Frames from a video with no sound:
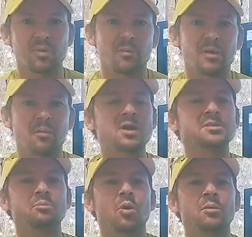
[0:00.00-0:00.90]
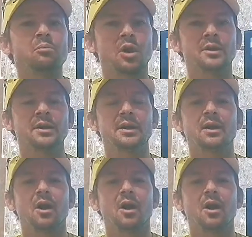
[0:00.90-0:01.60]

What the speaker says: Probably the most important part